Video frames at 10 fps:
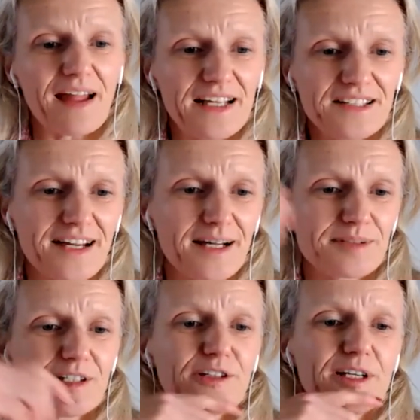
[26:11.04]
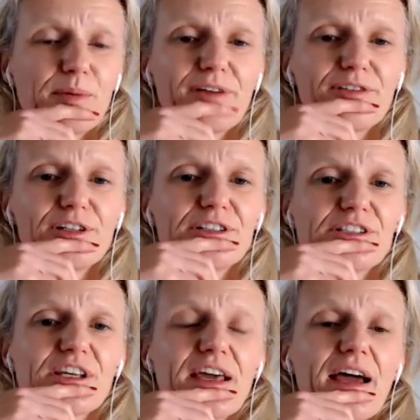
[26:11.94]
is absolutely
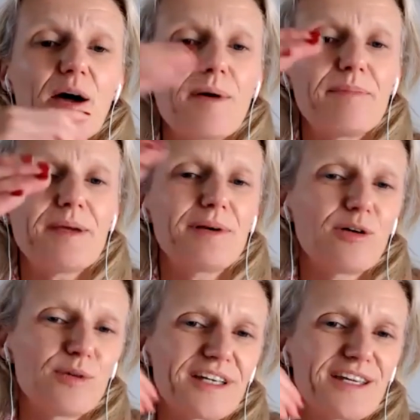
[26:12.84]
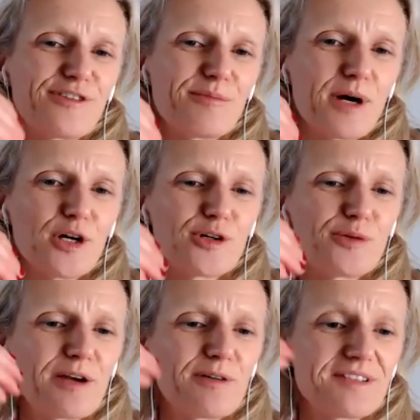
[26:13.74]
prevalent. And when people are working from
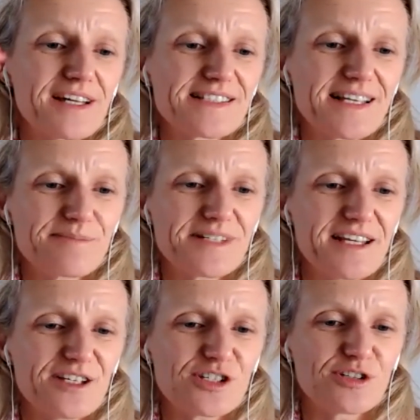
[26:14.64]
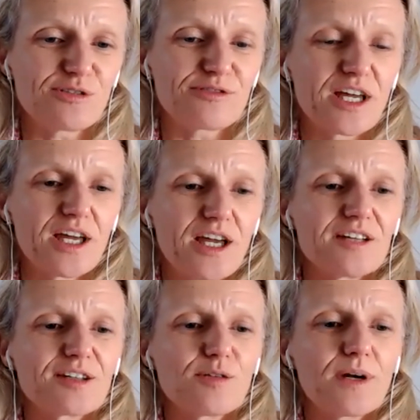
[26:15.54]
home, there is that temptation of,
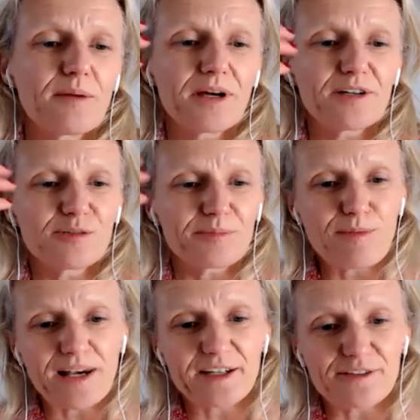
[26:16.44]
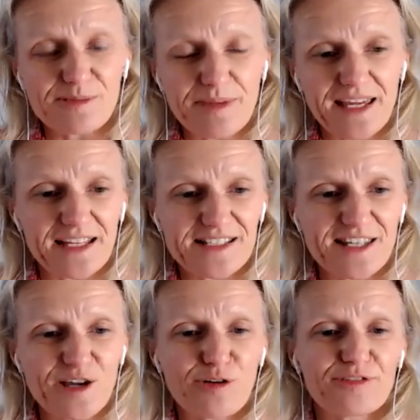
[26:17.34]
so when I might not be well enough to make it into
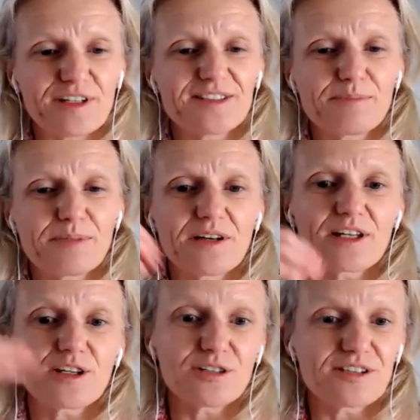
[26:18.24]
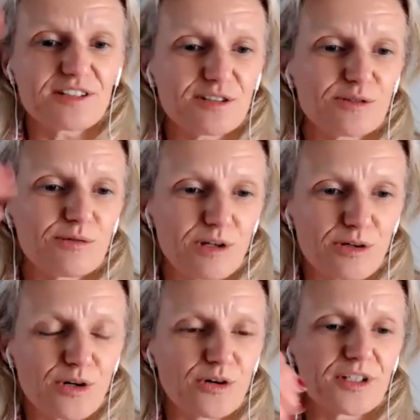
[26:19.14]
the office, but I could still
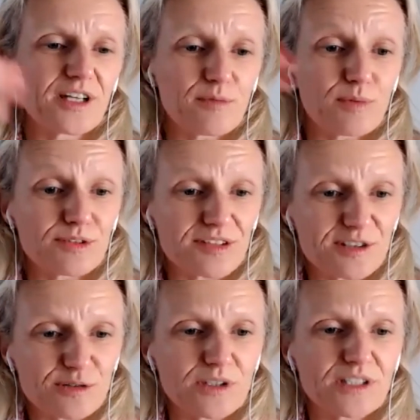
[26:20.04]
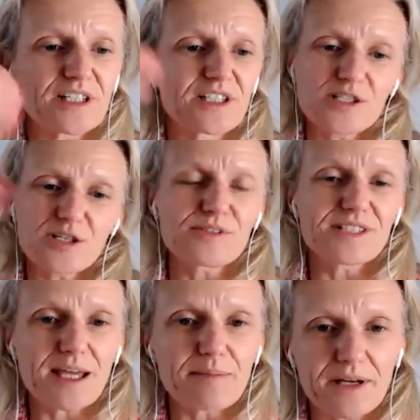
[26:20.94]
log on and I will still work and I don't want
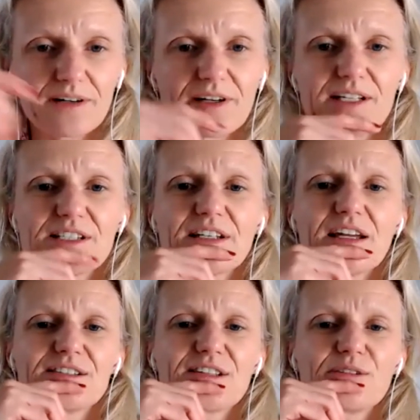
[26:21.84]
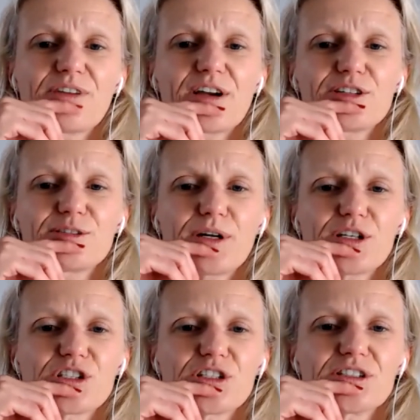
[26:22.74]
to get behind, and so various
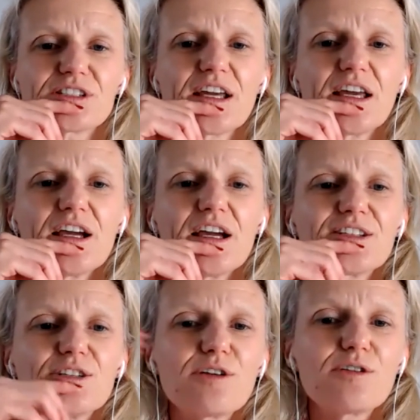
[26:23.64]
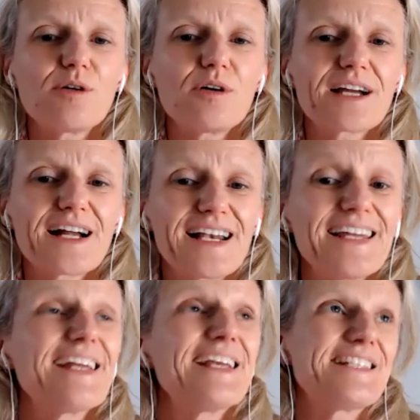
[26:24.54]
pressures. So there are
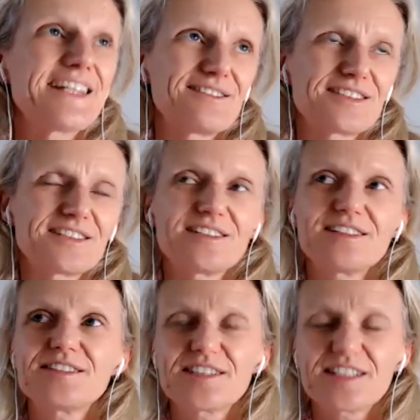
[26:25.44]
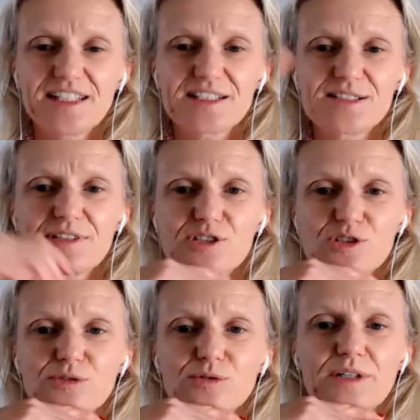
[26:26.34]
clearly downsides to the
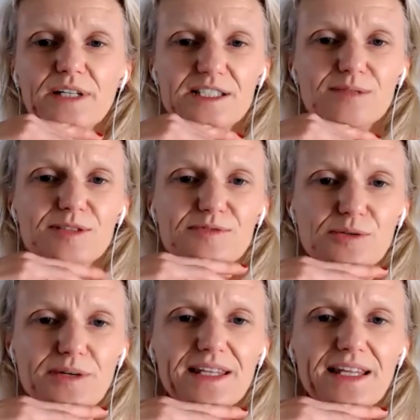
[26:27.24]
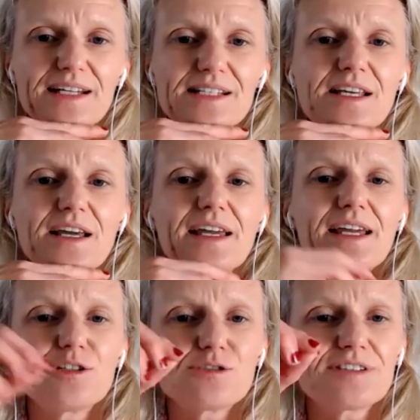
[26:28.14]
individual in terms of doing that.
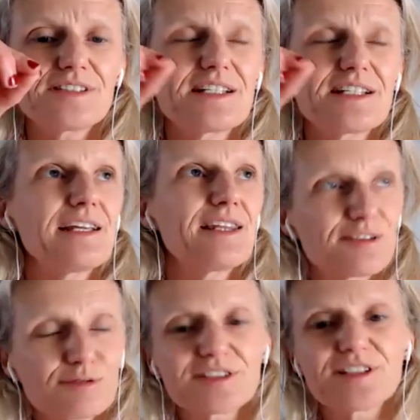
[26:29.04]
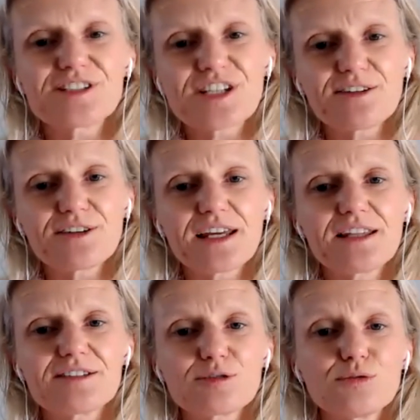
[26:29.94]
Interestingly, there's research out there
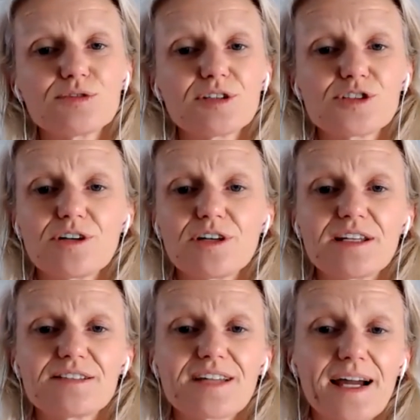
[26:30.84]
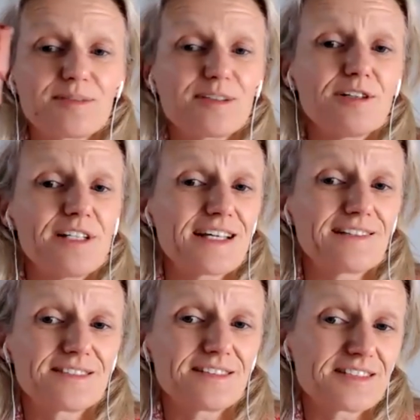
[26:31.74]
that's also showing there's absolutely
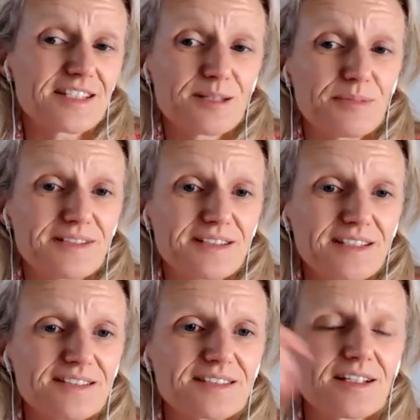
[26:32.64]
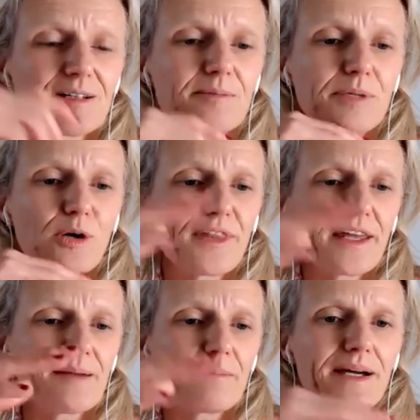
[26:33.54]
downsides to the business beyond
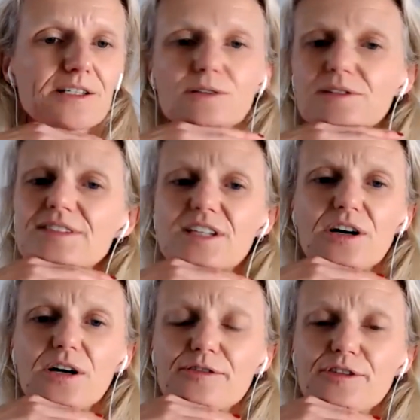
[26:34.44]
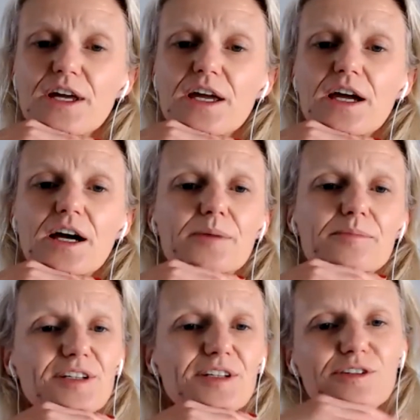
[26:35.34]
that impact on staff.
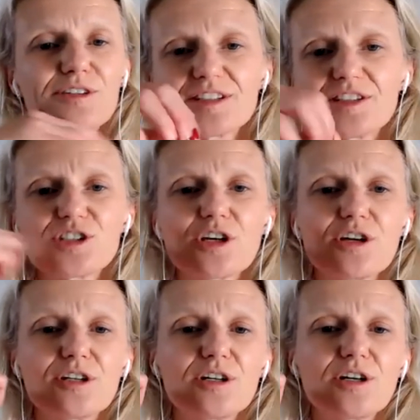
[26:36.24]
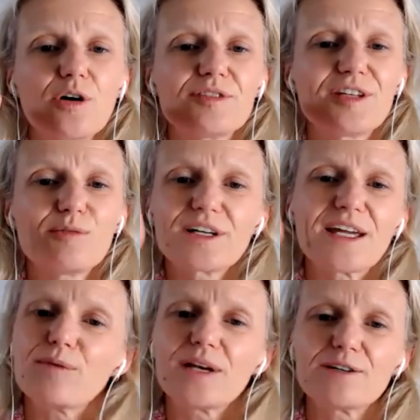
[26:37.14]
So there are studies showing that obviously
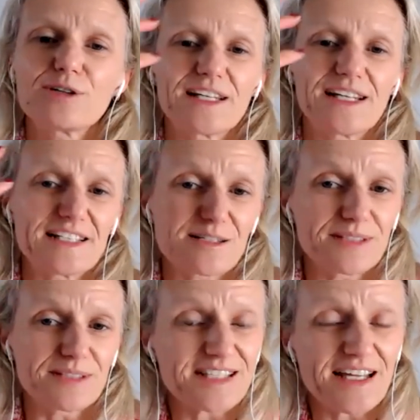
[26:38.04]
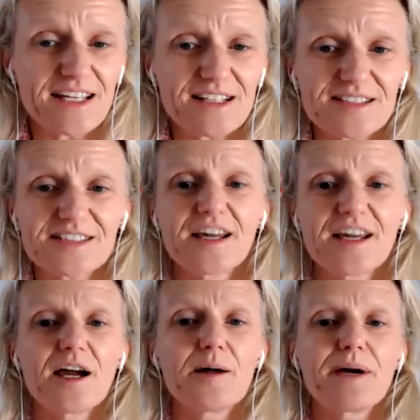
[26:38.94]
working when ill can lead to mistakes.
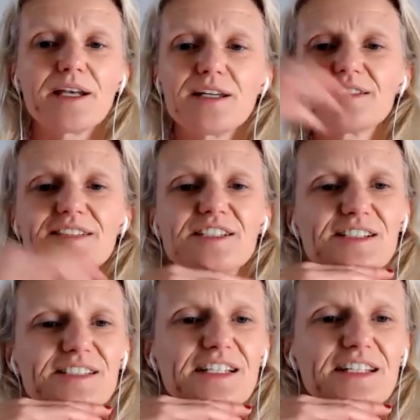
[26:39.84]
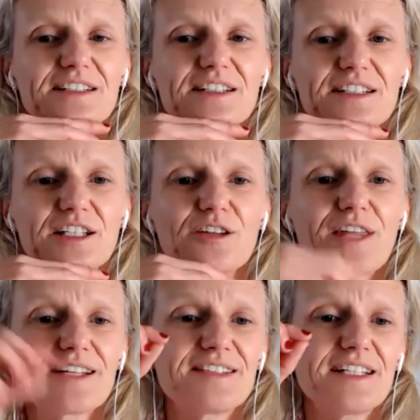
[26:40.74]
Another suggesting that, you know,
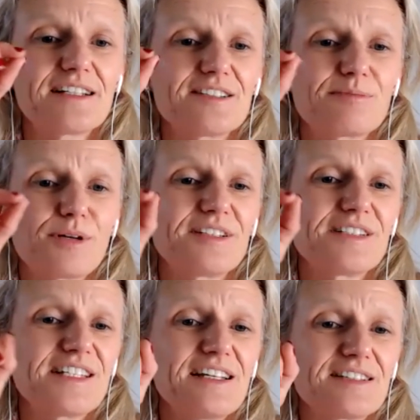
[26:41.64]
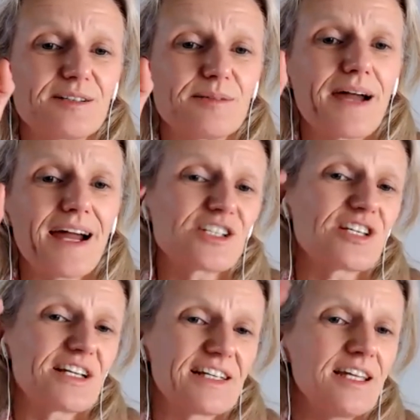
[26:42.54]
that sickness presenteeism
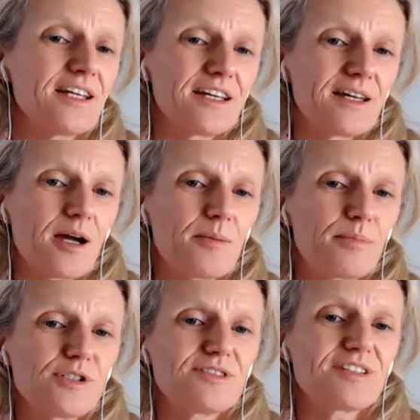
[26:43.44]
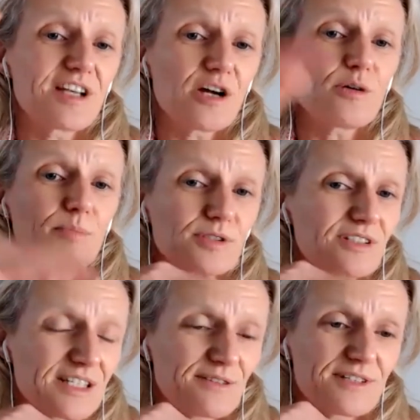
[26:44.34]
actually produces lower
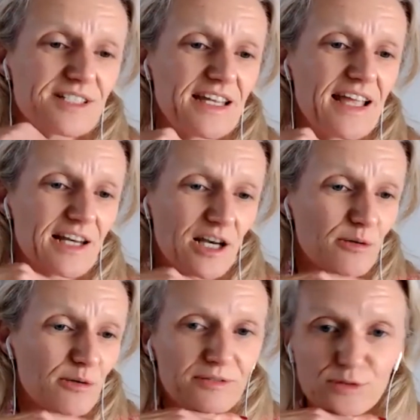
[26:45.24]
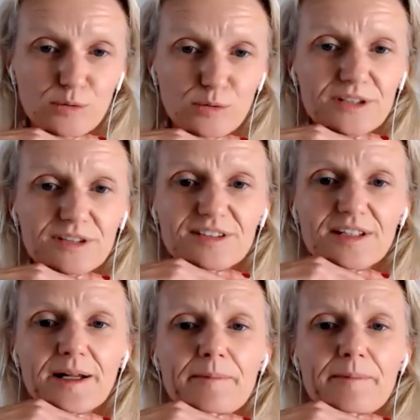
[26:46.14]
productivity and lower performance.